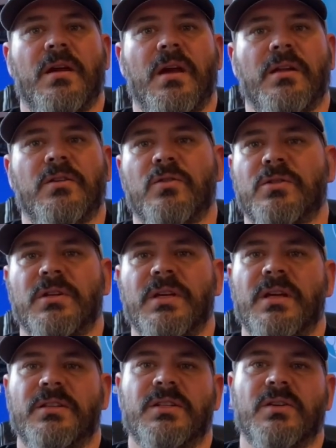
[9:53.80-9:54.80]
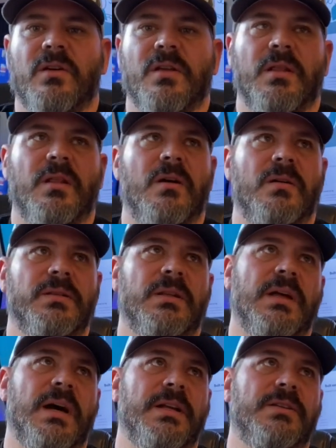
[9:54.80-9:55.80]
usually it's along the
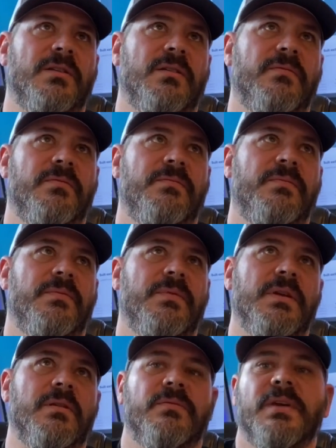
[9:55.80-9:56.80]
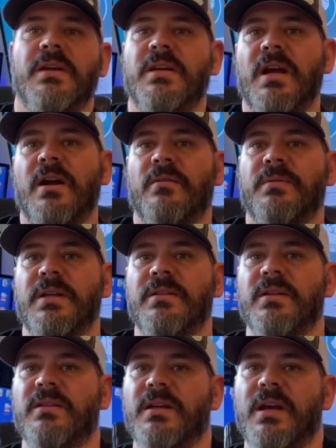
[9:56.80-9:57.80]
lines of, they cared, they
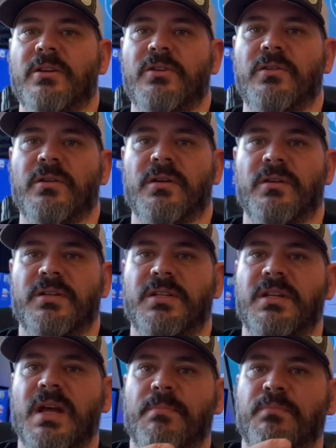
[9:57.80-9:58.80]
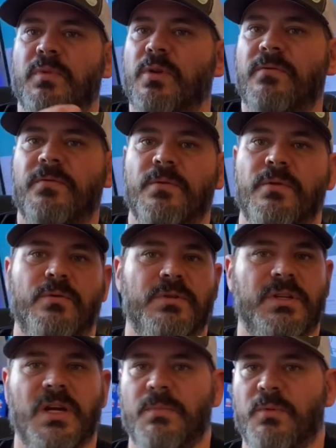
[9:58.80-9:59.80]
did the extra step. Look for those
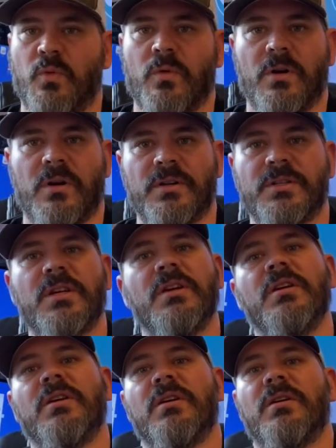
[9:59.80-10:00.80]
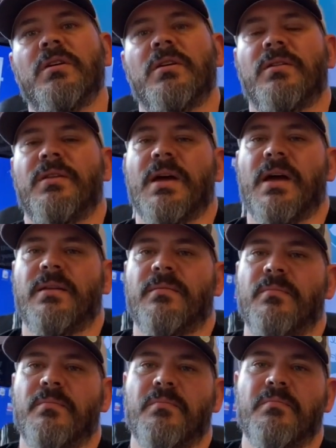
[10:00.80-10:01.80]
type of words that
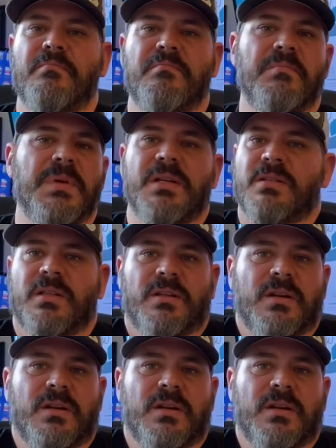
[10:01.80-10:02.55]
means that the